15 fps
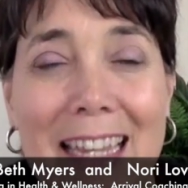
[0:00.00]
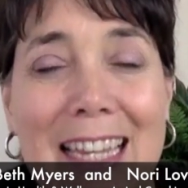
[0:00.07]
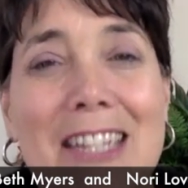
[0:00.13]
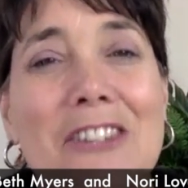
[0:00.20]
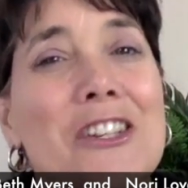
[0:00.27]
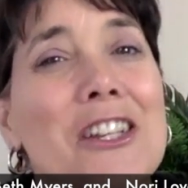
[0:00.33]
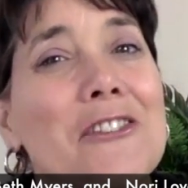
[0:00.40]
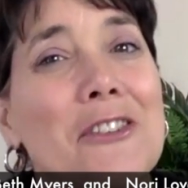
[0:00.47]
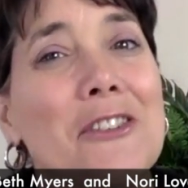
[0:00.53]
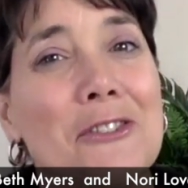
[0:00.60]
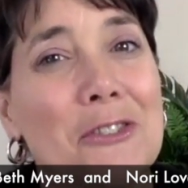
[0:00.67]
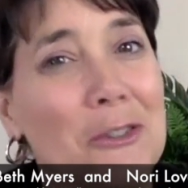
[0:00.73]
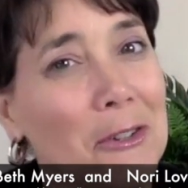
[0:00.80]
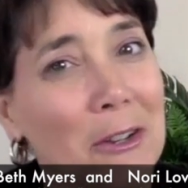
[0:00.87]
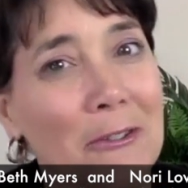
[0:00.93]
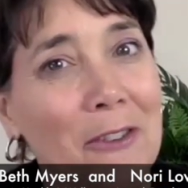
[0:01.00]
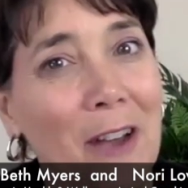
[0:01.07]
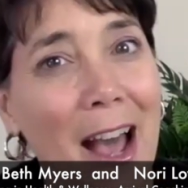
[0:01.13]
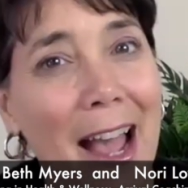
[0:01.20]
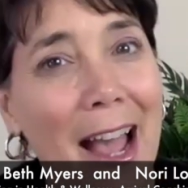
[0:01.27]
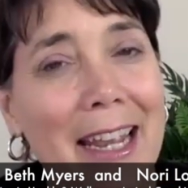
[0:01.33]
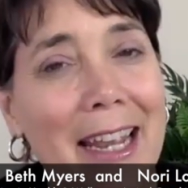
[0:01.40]
She is a
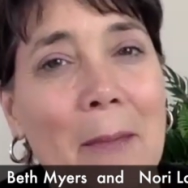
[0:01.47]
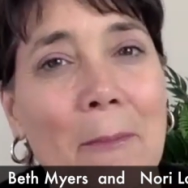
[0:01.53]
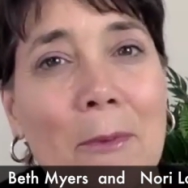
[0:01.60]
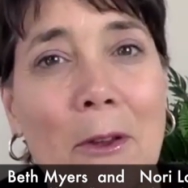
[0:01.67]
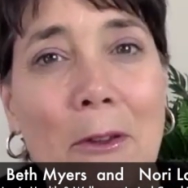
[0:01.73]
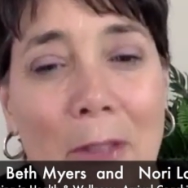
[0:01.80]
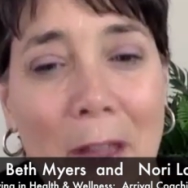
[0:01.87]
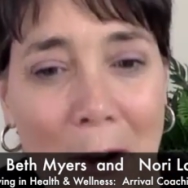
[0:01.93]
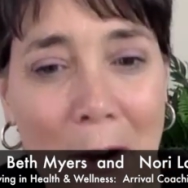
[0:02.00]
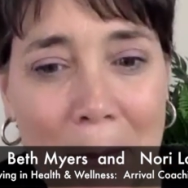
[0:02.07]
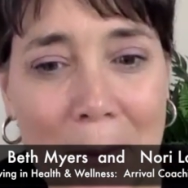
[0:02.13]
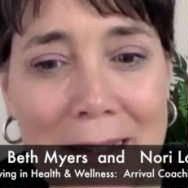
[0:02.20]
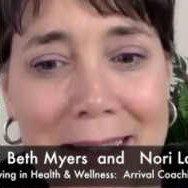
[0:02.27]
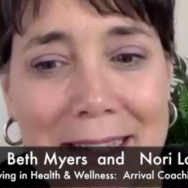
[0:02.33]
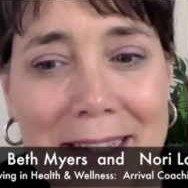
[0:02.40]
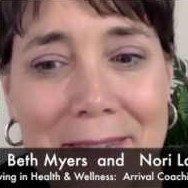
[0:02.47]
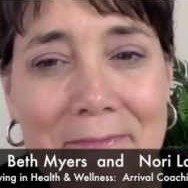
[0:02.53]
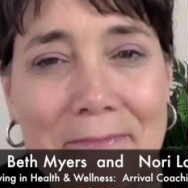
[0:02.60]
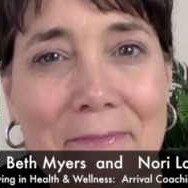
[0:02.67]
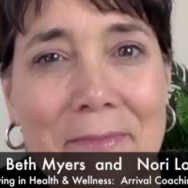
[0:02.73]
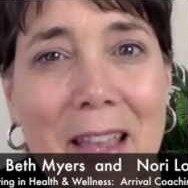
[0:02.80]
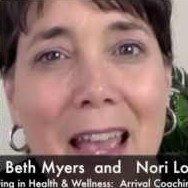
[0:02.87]
certified hypnotherapist,
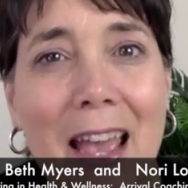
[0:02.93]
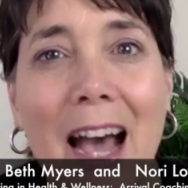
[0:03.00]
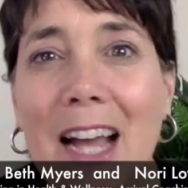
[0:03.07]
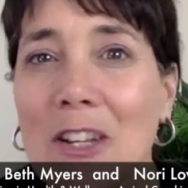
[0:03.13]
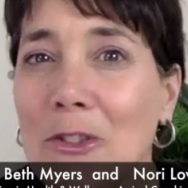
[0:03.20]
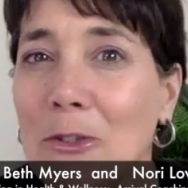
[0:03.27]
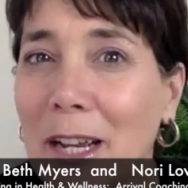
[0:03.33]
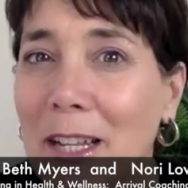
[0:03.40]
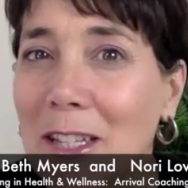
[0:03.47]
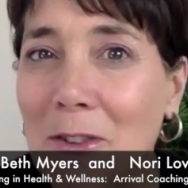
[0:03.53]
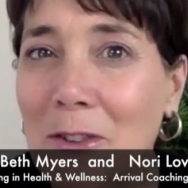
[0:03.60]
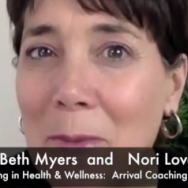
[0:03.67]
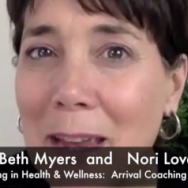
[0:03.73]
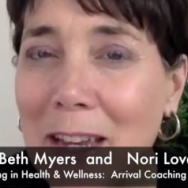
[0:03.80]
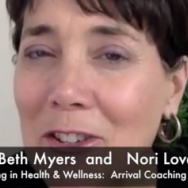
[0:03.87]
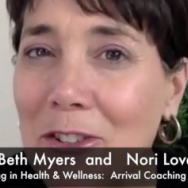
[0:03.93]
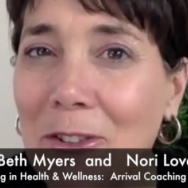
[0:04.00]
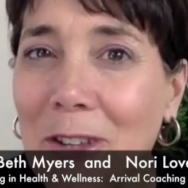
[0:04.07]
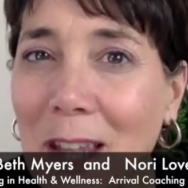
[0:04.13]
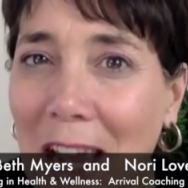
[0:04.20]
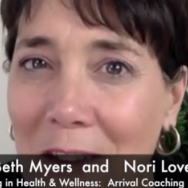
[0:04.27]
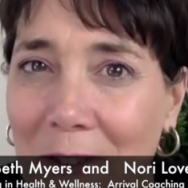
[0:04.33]
a transformational
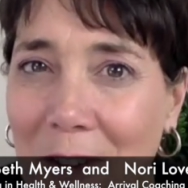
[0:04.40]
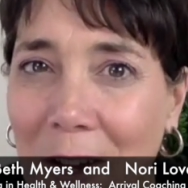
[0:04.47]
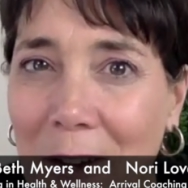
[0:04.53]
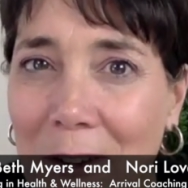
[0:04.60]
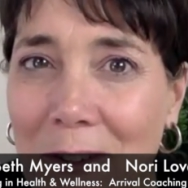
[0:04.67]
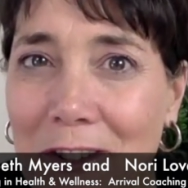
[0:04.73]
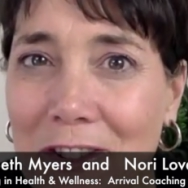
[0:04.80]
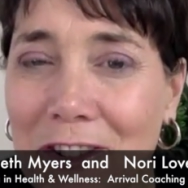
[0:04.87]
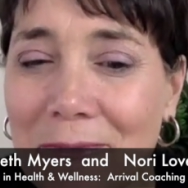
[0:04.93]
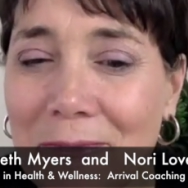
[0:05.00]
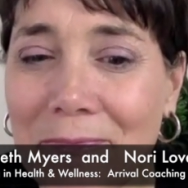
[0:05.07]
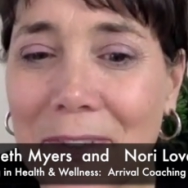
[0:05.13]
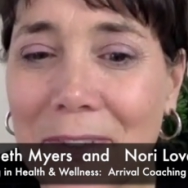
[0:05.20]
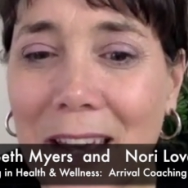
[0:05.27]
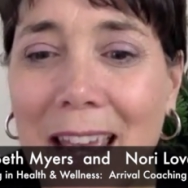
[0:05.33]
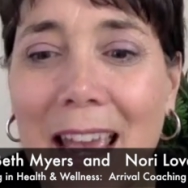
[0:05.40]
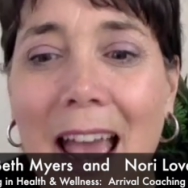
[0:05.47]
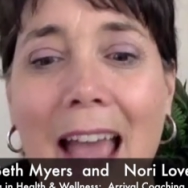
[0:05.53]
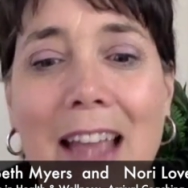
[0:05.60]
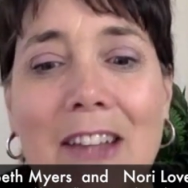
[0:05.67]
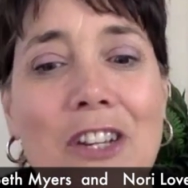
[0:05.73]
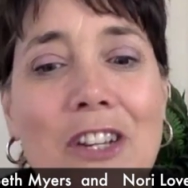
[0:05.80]
life coach.
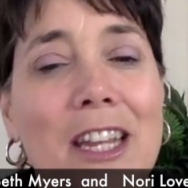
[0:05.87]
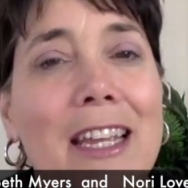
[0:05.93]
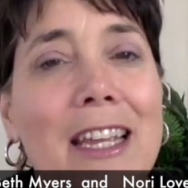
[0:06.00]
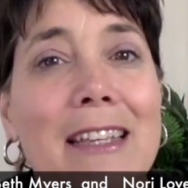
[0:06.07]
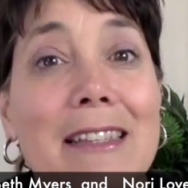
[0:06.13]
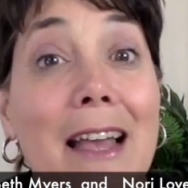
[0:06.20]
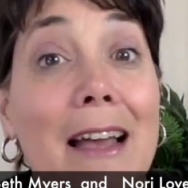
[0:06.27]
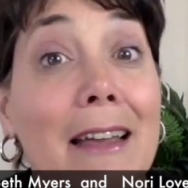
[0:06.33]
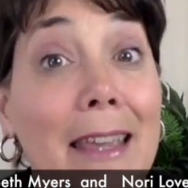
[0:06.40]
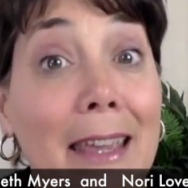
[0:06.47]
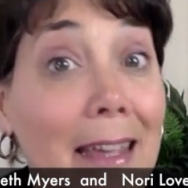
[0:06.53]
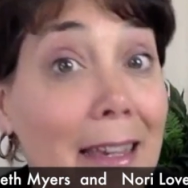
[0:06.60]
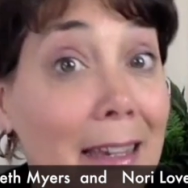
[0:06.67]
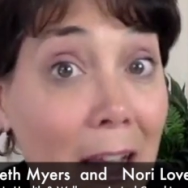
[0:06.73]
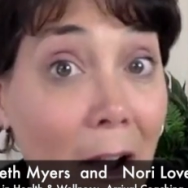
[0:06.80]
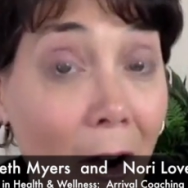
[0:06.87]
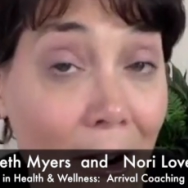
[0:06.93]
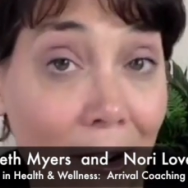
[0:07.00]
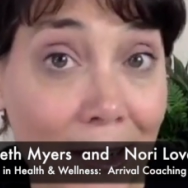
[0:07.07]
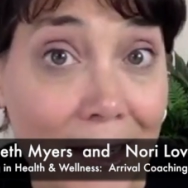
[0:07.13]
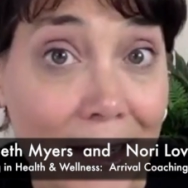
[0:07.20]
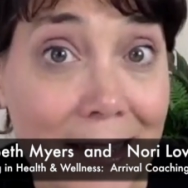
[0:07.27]
She is a healing
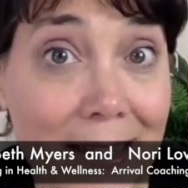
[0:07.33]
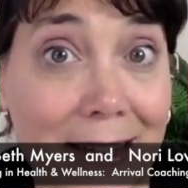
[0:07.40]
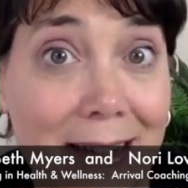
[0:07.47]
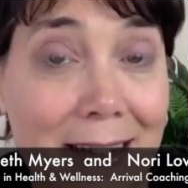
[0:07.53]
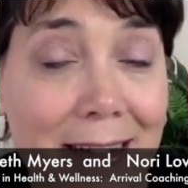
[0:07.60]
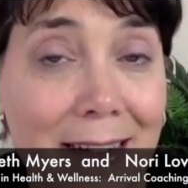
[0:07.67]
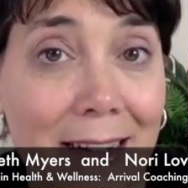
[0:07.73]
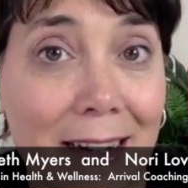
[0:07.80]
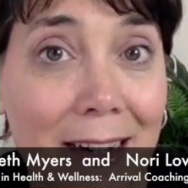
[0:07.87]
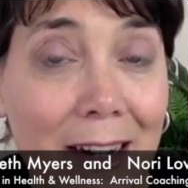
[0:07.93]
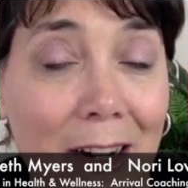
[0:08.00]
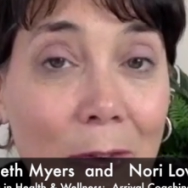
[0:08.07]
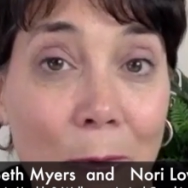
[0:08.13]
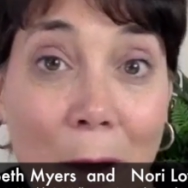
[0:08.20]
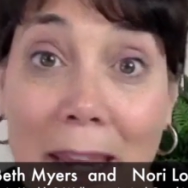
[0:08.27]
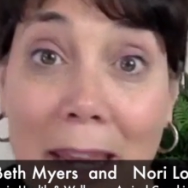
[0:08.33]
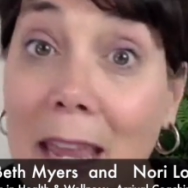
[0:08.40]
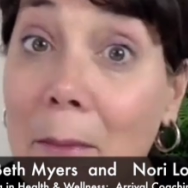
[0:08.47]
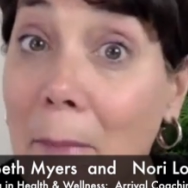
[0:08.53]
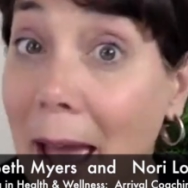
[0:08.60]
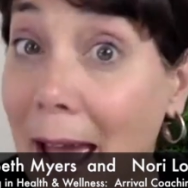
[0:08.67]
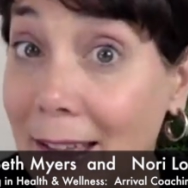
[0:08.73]
artist,
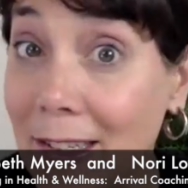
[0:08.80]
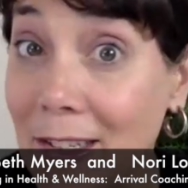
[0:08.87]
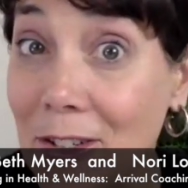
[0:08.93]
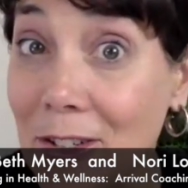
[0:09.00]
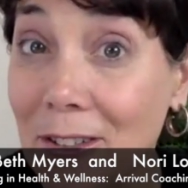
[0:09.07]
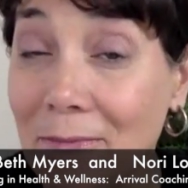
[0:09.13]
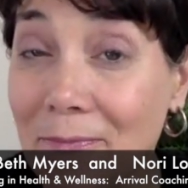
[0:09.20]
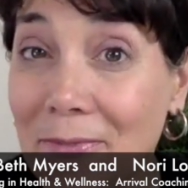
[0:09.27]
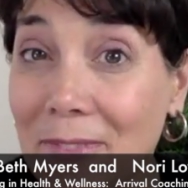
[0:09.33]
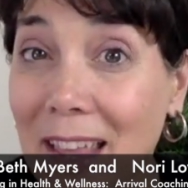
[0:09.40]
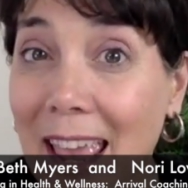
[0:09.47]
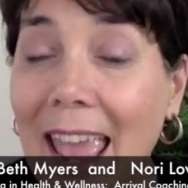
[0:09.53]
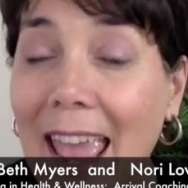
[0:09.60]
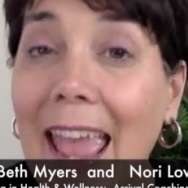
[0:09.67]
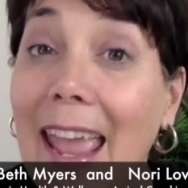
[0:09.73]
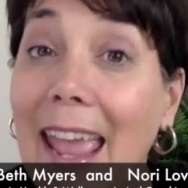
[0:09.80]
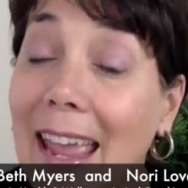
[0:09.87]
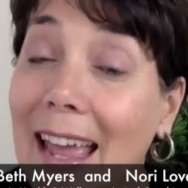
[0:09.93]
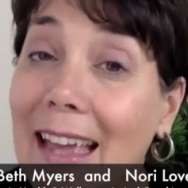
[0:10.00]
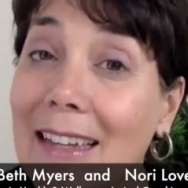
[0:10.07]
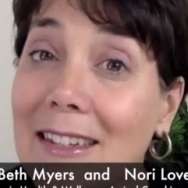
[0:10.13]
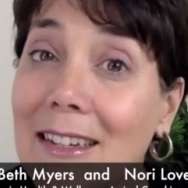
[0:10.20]
Reiki Master,
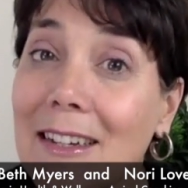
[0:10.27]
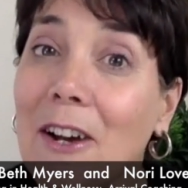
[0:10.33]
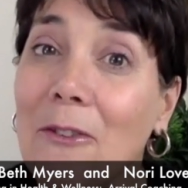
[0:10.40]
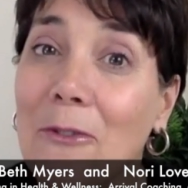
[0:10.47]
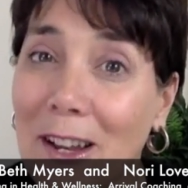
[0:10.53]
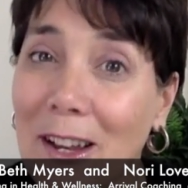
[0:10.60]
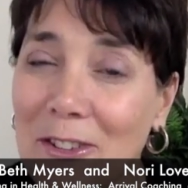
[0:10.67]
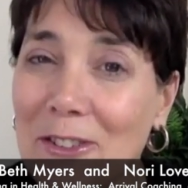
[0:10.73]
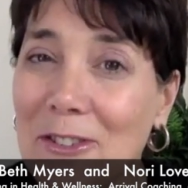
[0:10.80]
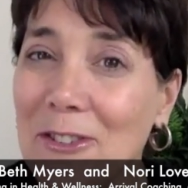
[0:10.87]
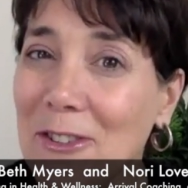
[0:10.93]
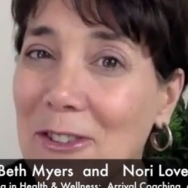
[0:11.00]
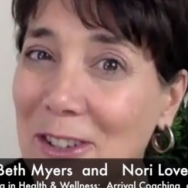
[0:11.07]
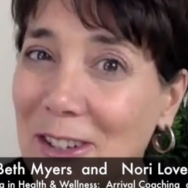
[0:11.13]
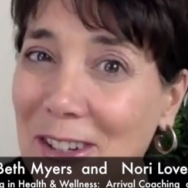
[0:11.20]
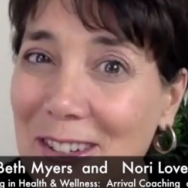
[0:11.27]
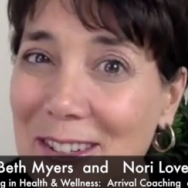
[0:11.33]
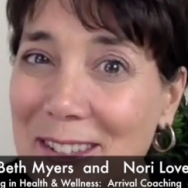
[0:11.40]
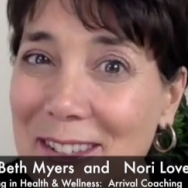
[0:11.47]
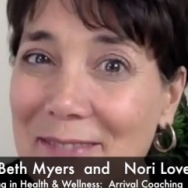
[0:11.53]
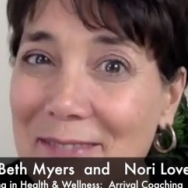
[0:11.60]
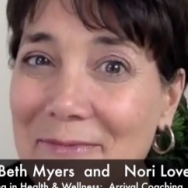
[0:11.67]
and a registered
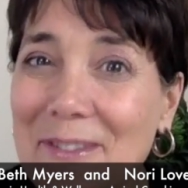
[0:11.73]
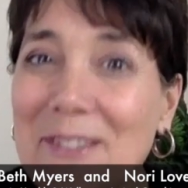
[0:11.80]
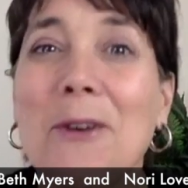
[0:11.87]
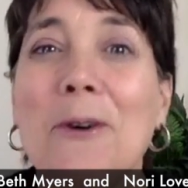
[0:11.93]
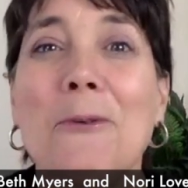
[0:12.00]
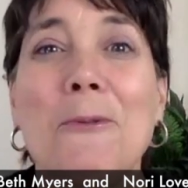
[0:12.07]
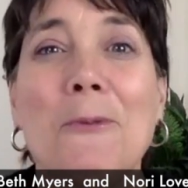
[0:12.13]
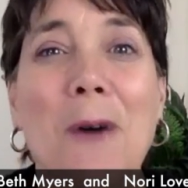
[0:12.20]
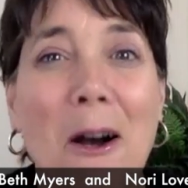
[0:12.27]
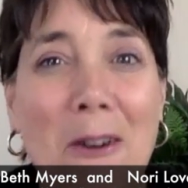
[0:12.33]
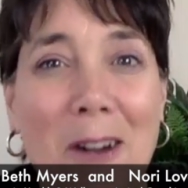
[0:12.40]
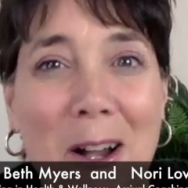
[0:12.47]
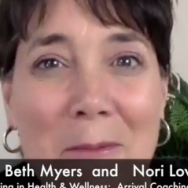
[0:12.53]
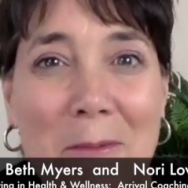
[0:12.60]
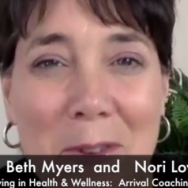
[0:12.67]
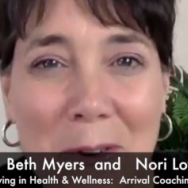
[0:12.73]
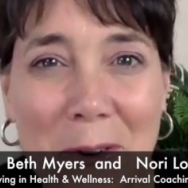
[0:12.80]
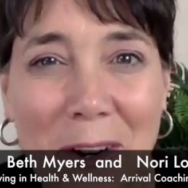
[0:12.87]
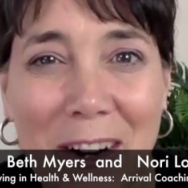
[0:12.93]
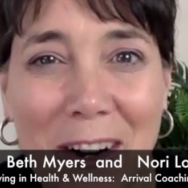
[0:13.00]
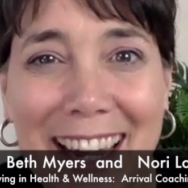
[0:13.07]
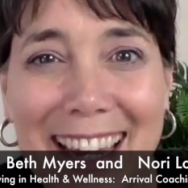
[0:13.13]
nurse. So welcome,
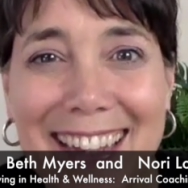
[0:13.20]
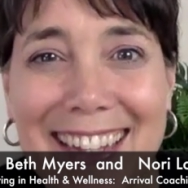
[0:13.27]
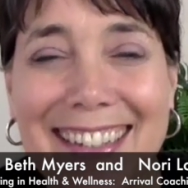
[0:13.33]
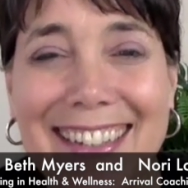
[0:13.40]
Nori.